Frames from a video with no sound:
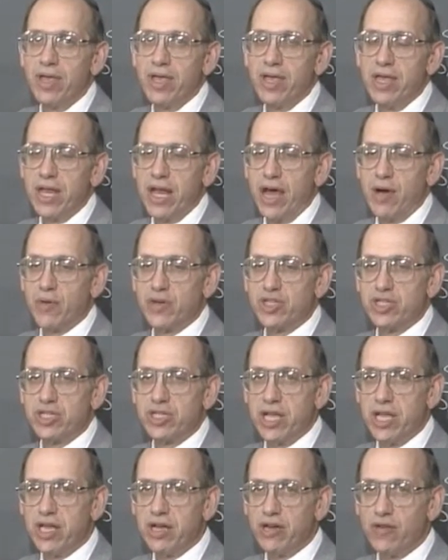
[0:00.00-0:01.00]
in our
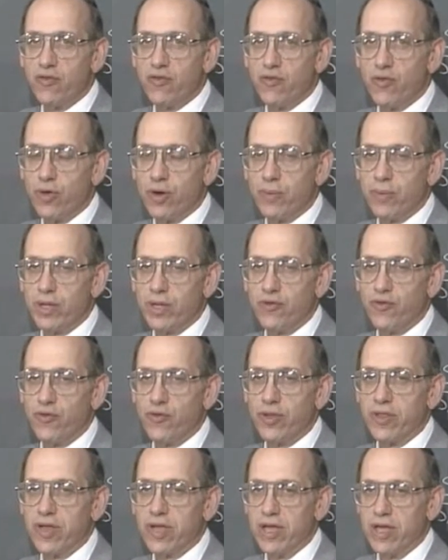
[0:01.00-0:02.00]
standard formula
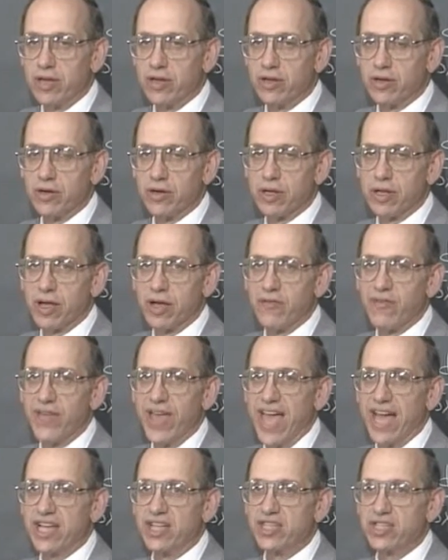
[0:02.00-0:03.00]
for the integral of
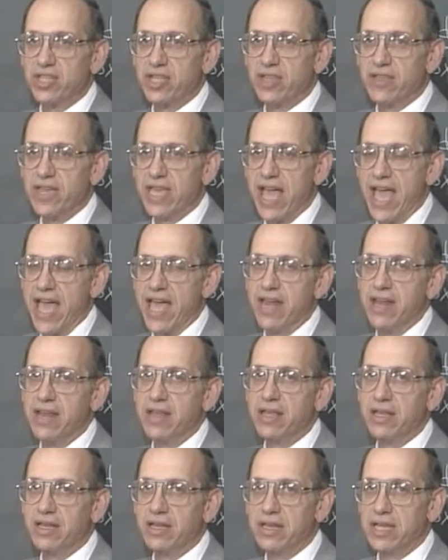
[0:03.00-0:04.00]
x to the n
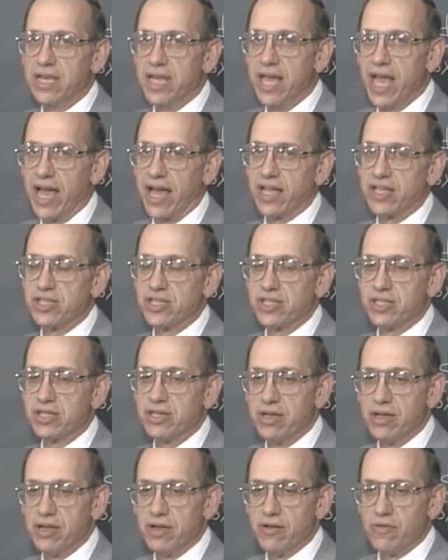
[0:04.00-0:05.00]
dx.
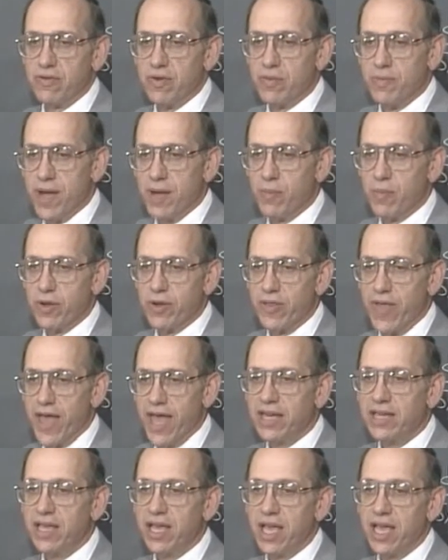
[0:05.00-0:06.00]
Remember, in
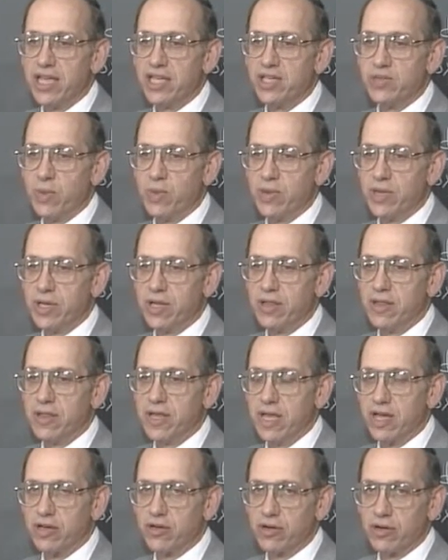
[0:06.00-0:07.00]
that case, when we did
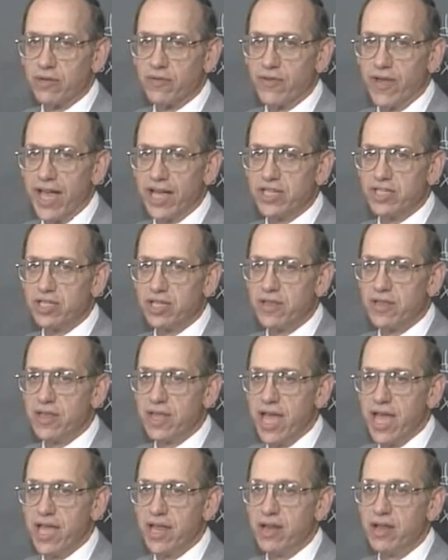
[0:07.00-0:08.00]
the integral of x to
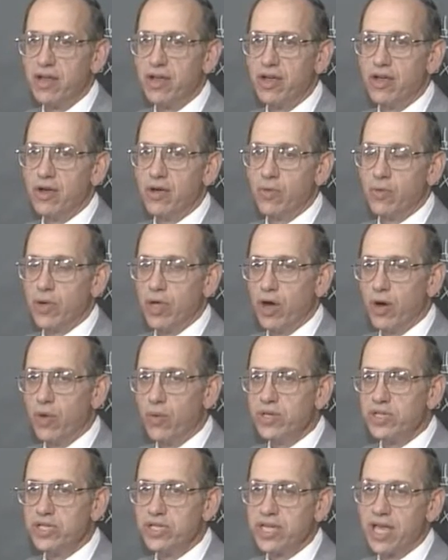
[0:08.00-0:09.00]
the n, we
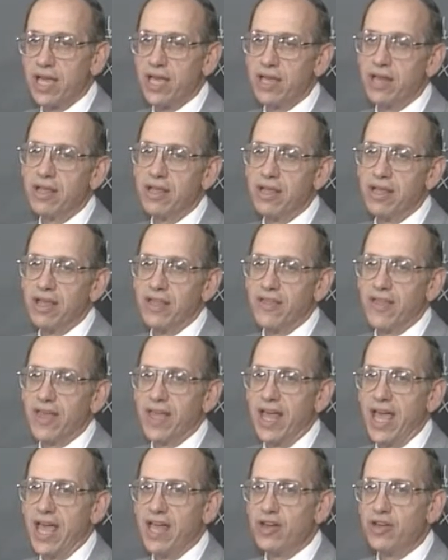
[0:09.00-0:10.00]
always said
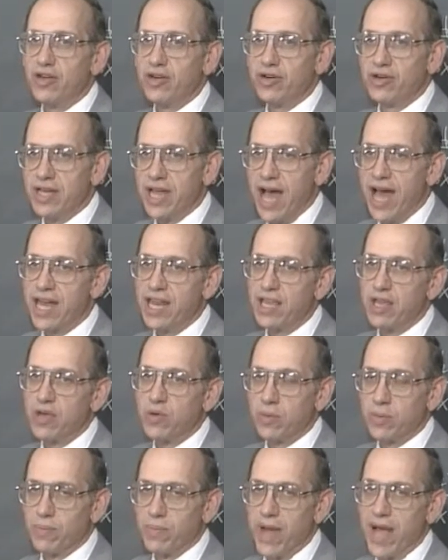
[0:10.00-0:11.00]
that n could not
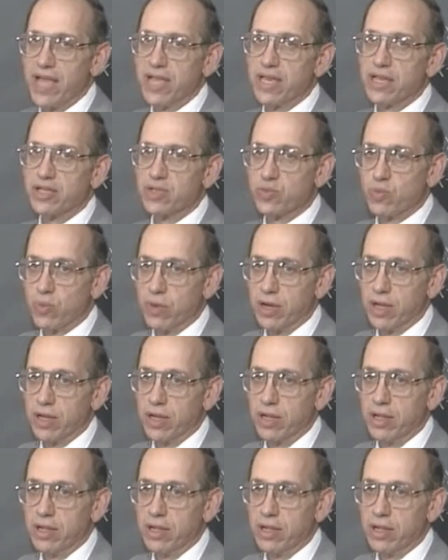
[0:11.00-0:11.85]
equal minus 1.